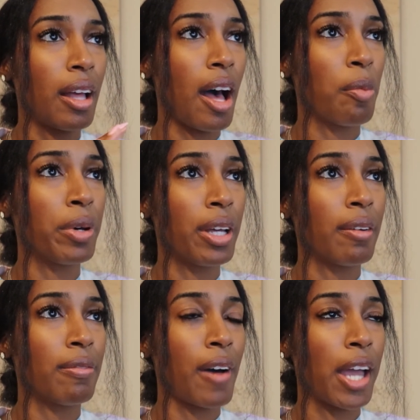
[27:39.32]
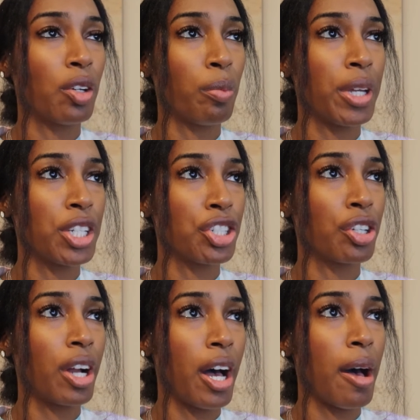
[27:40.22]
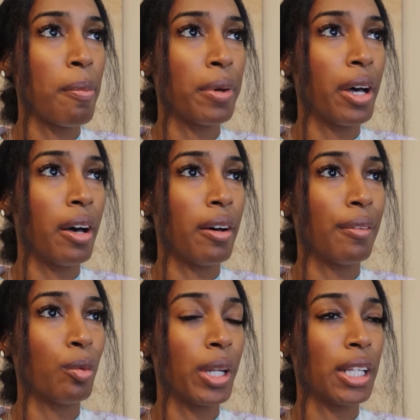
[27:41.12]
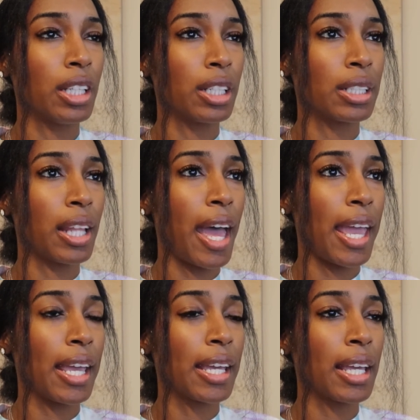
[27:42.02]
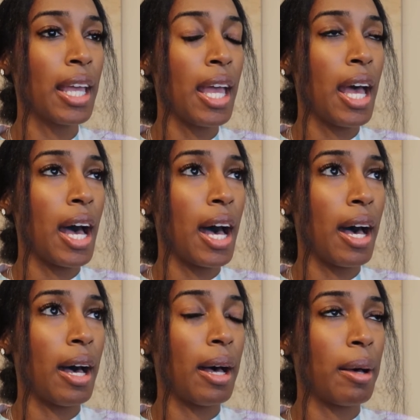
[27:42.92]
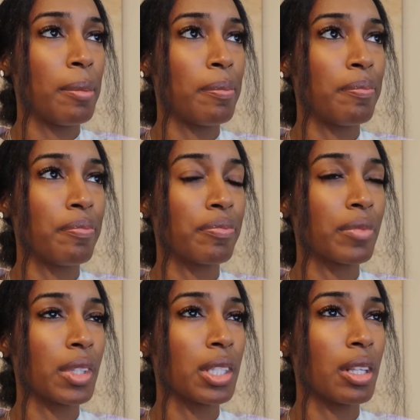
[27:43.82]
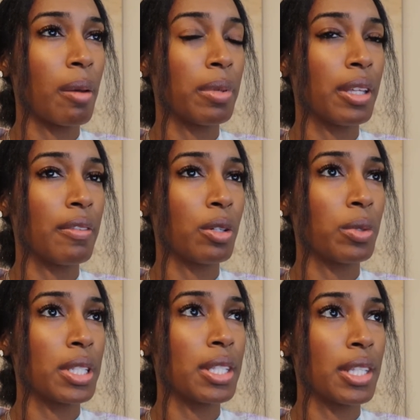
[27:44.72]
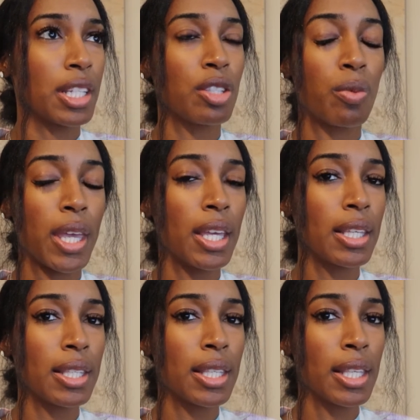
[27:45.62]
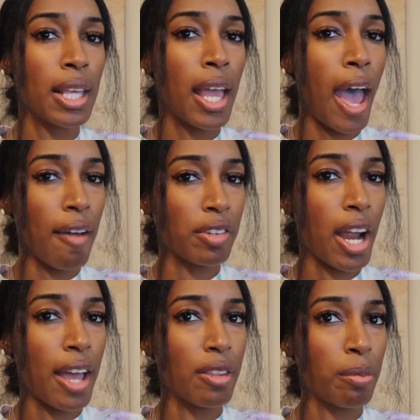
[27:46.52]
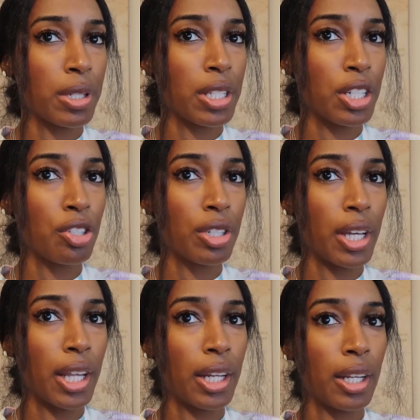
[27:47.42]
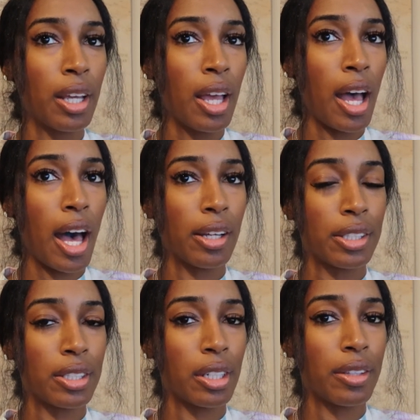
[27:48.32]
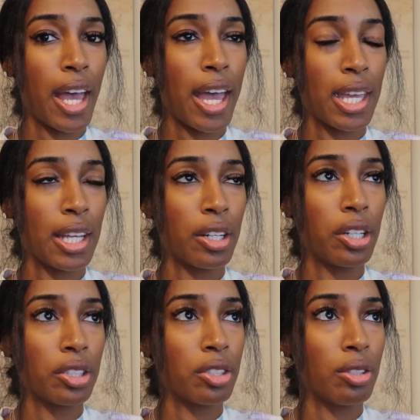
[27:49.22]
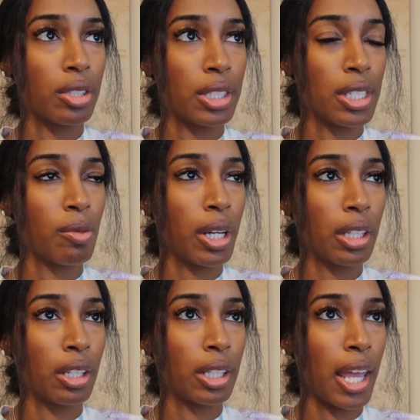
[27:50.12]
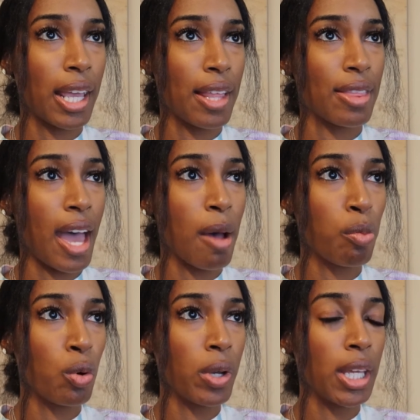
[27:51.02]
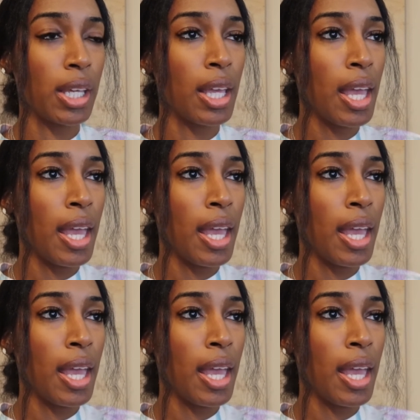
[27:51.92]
I'll put a final picture up of what it looked like. I believe it was 6 weeks after I had the procedure done. I'll insert that here so you can see what it looked like at that point.